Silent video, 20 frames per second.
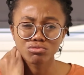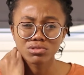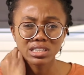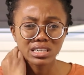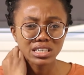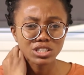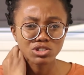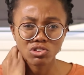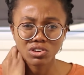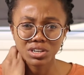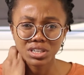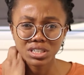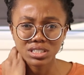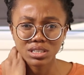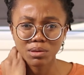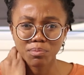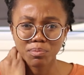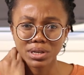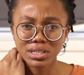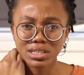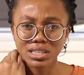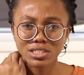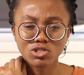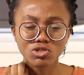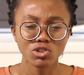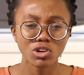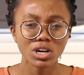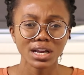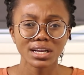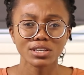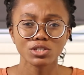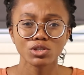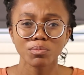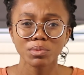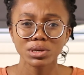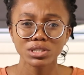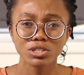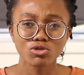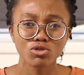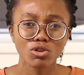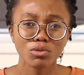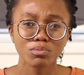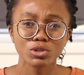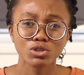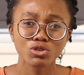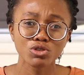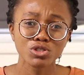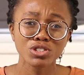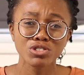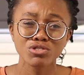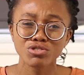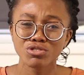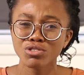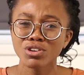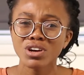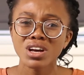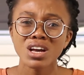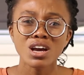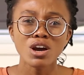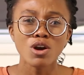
literally independent. It's not like somebody's coming to teach you